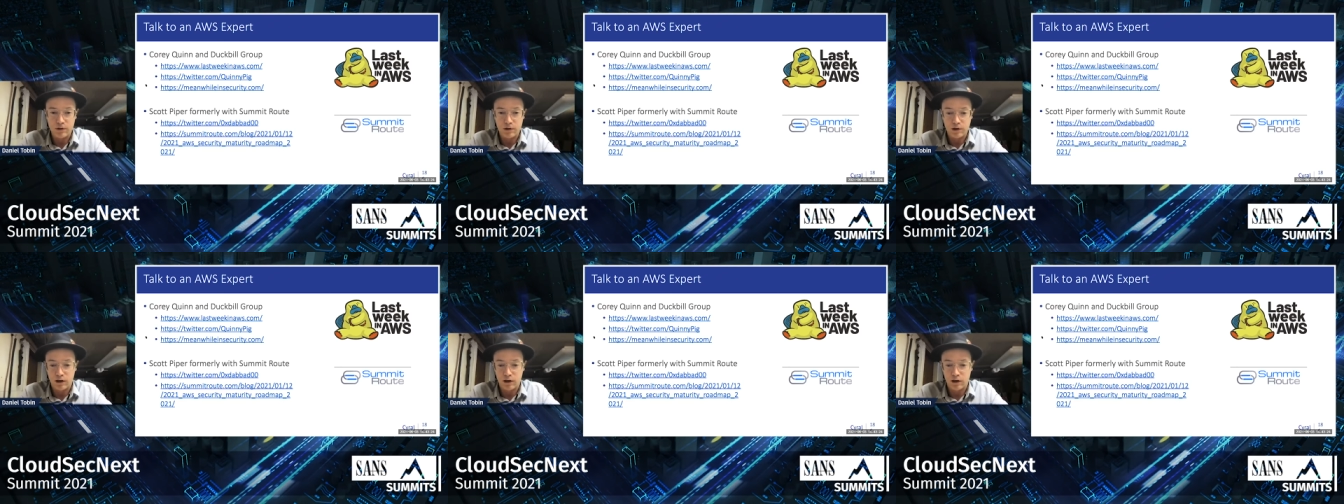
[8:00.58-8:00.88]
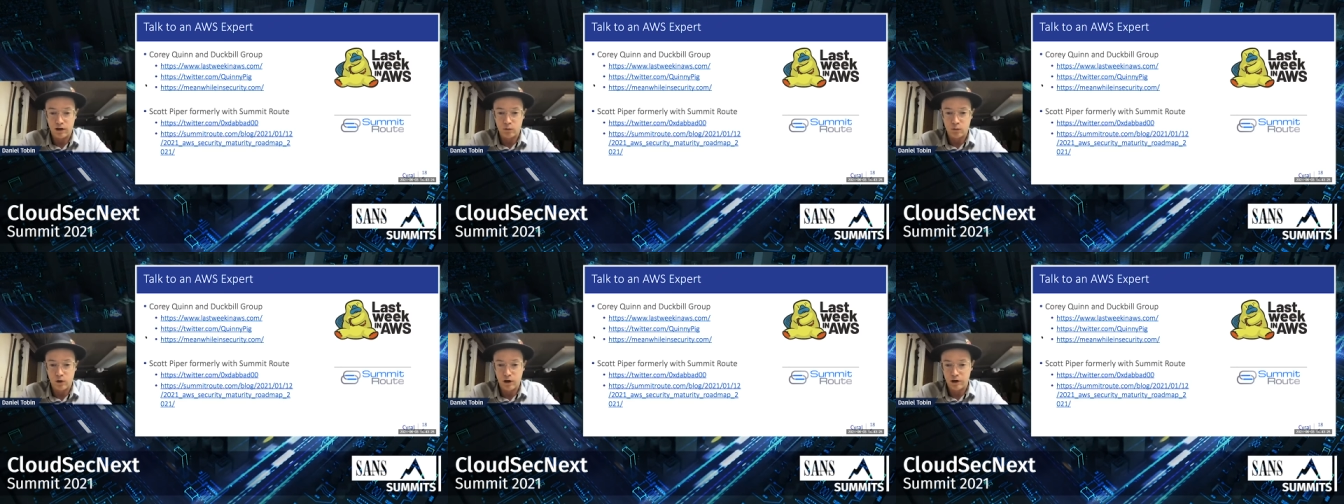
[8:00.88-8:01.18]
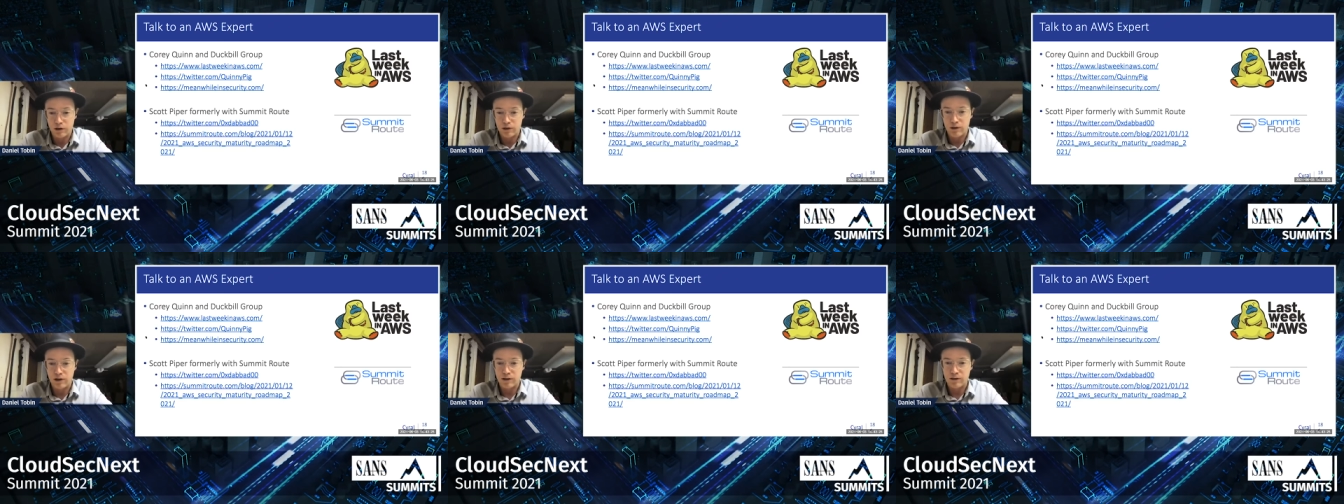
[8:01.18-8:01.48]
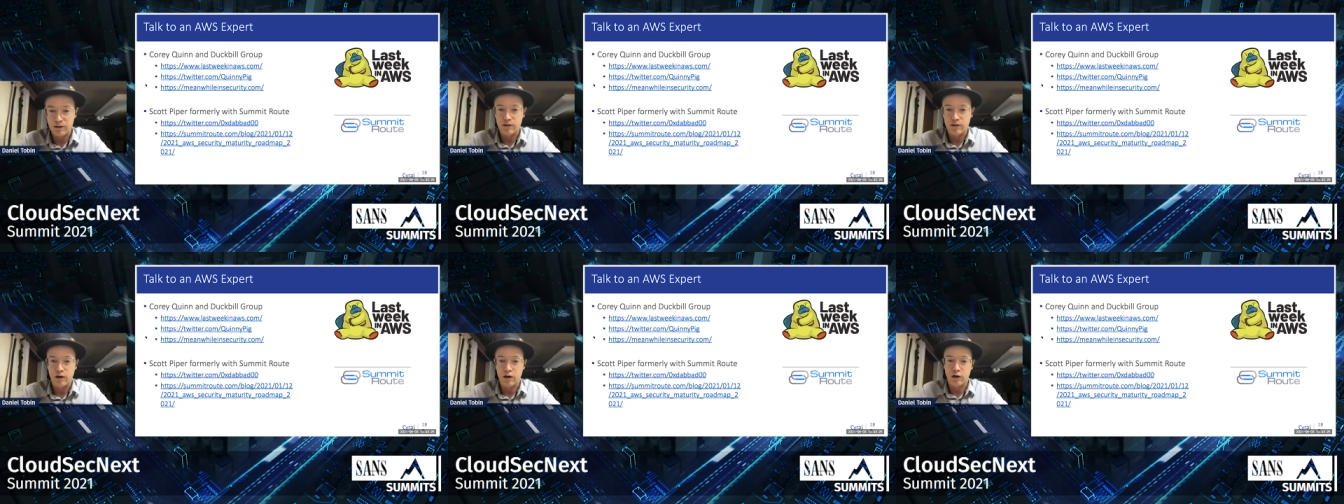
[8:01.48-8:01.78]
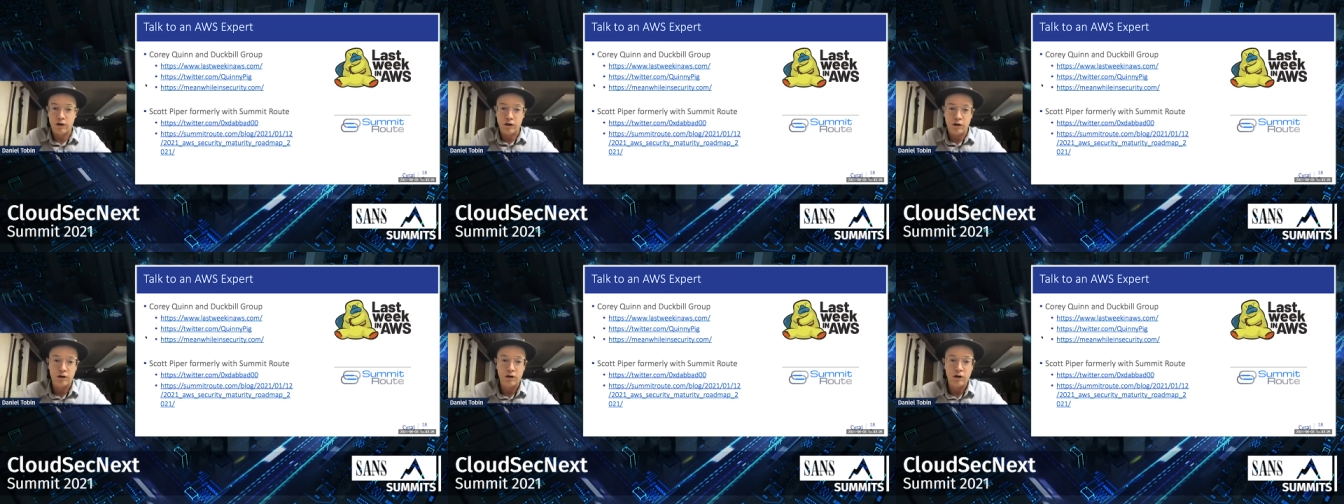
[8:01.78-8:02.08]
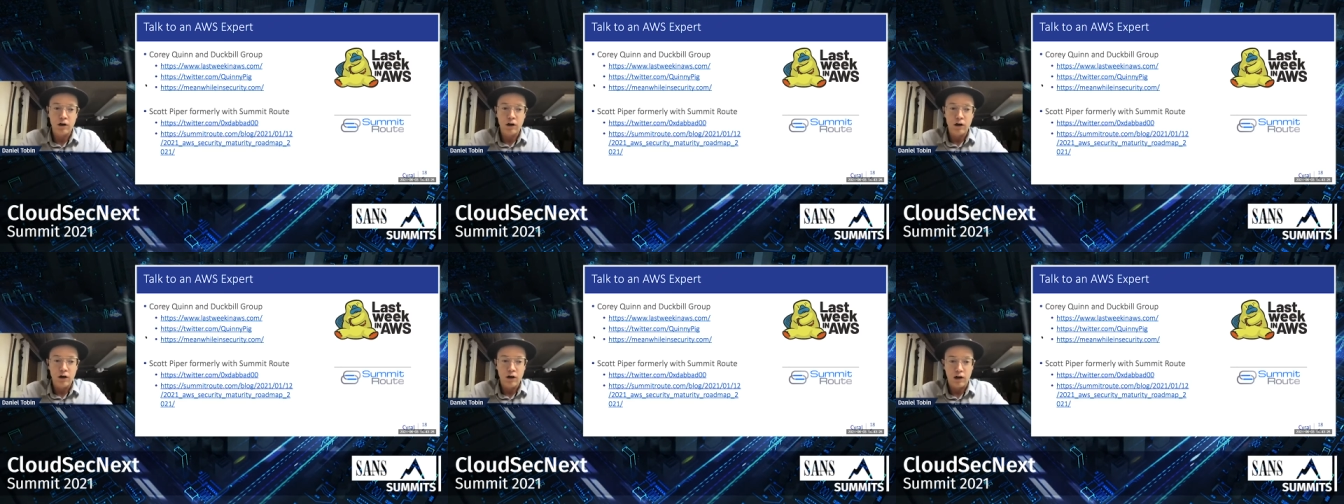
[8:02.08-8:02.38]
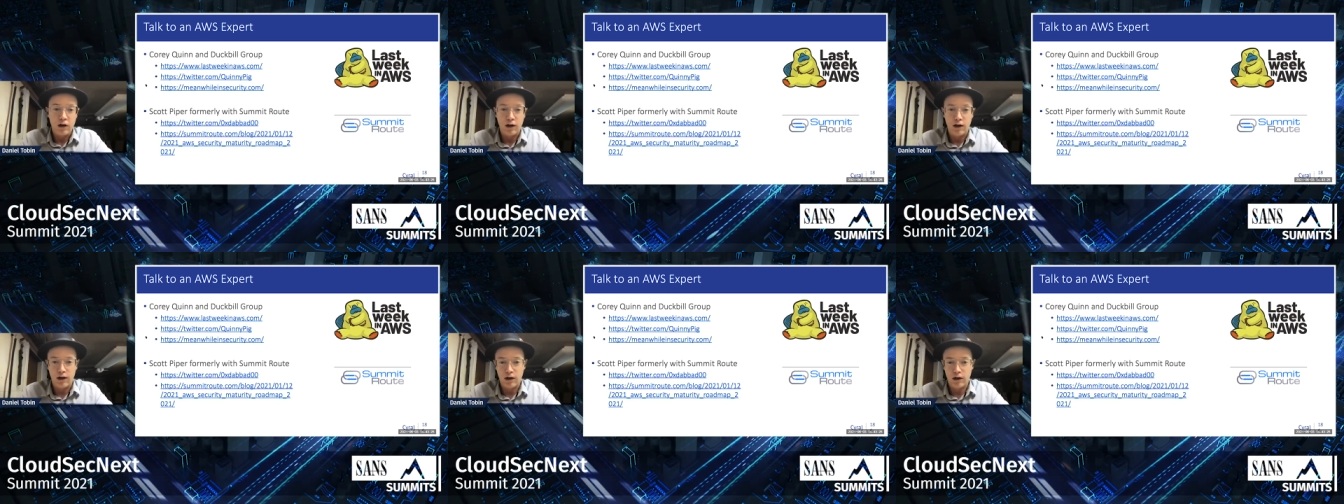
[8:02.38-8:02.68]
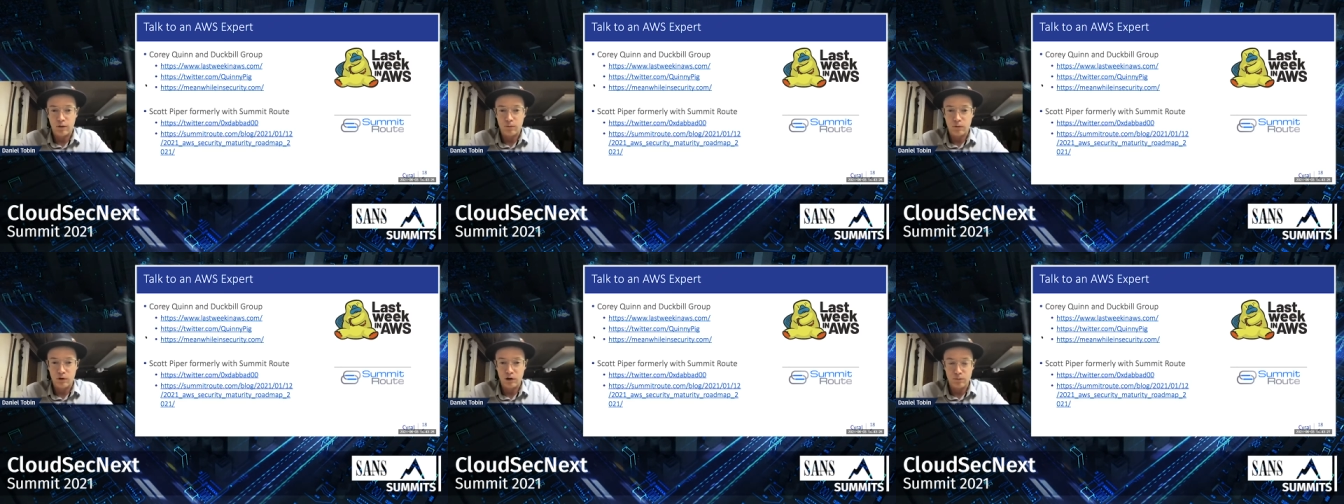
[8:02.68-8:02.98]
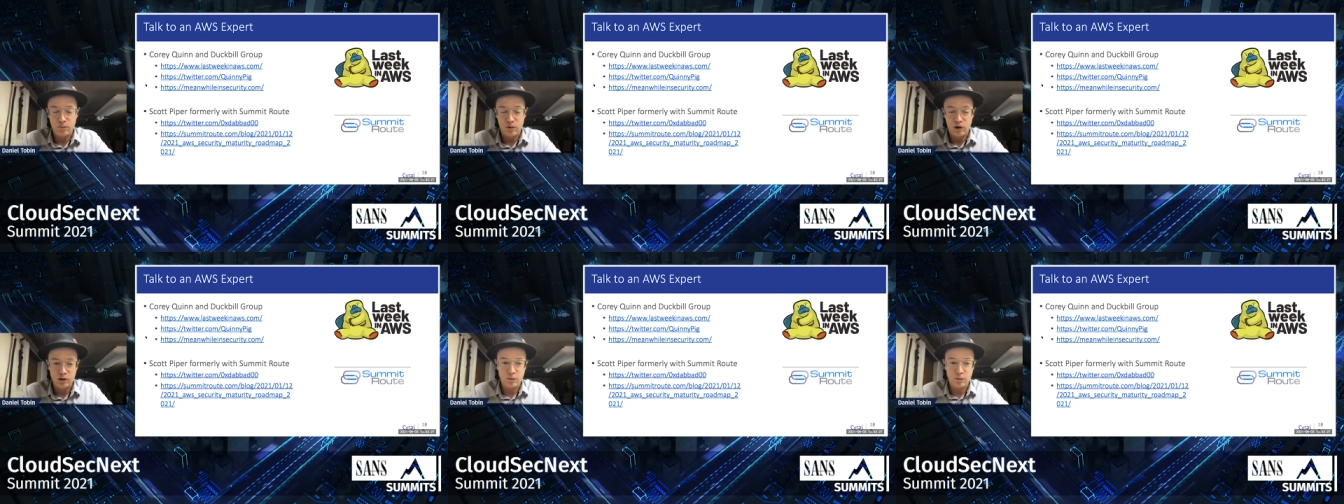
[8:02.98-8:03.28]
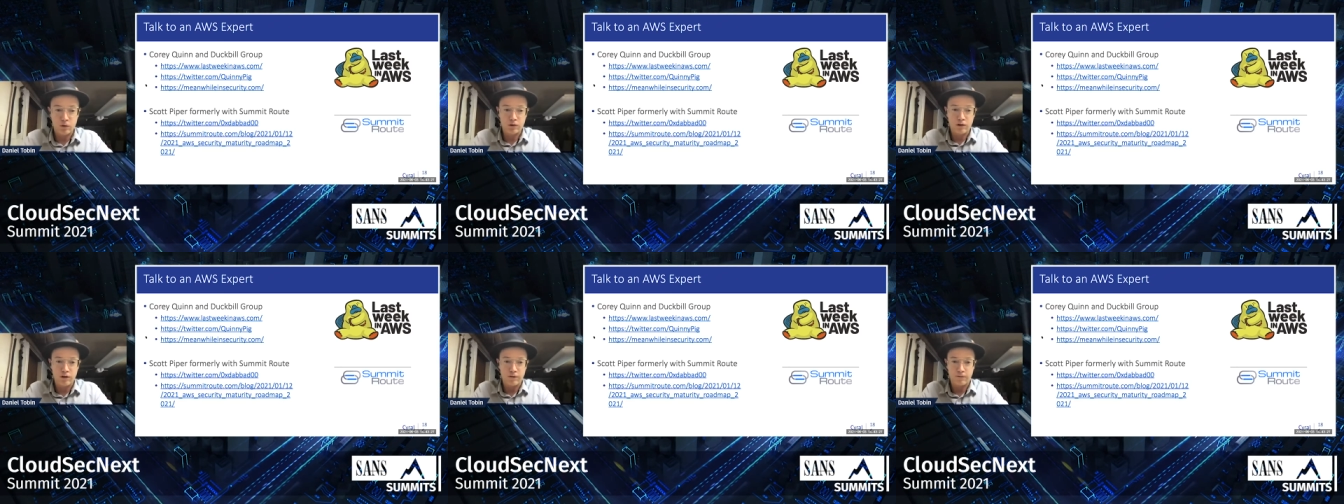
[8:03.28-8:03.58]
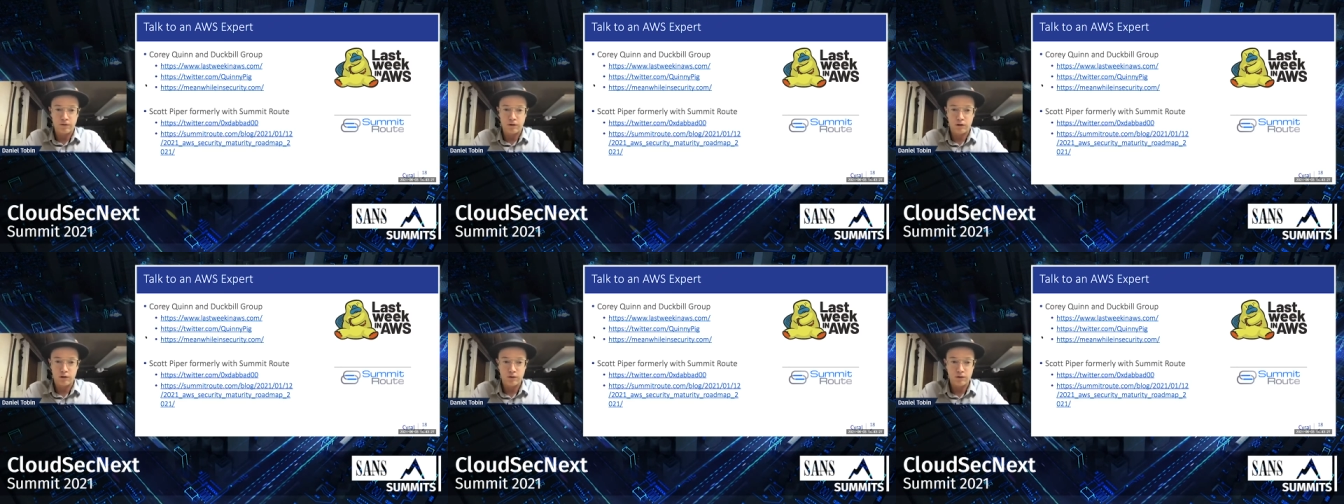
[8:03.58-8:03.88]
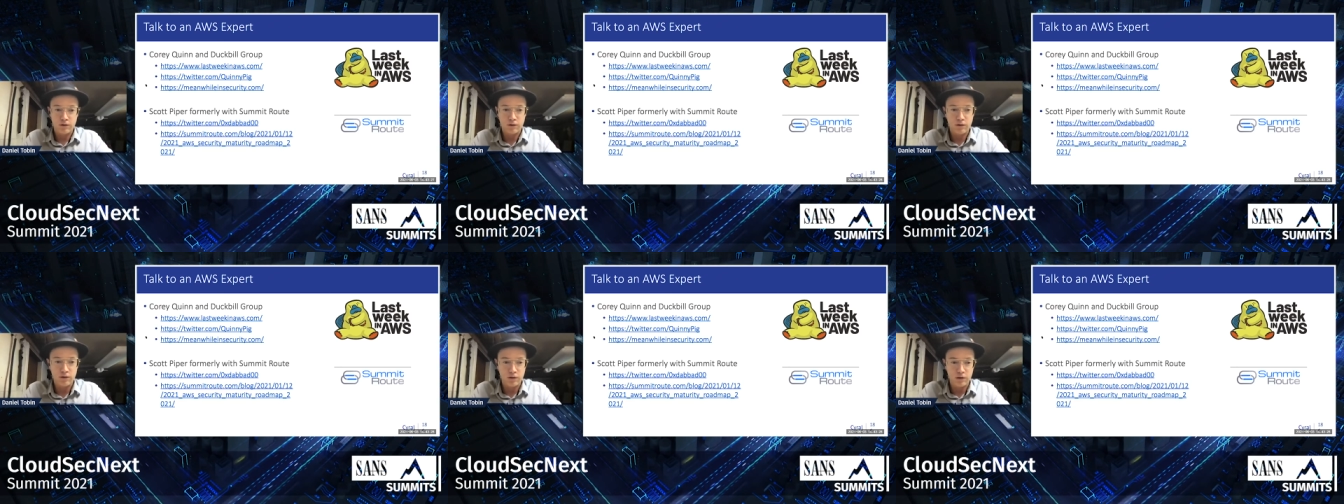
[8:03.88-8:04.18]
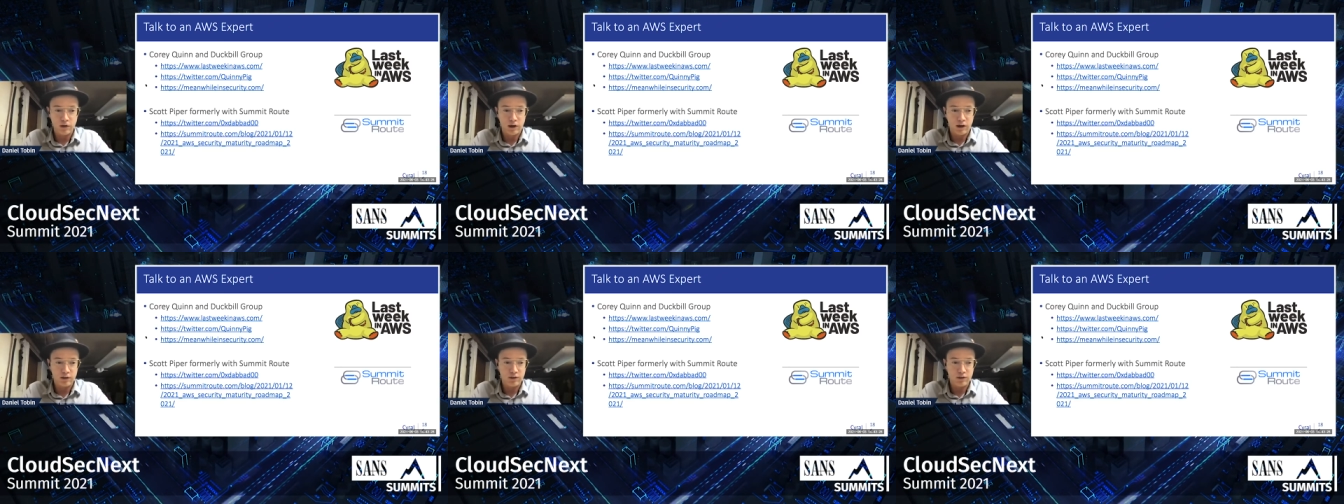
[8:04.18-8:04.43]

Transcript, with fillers: on where to get started um, in multiple different uh,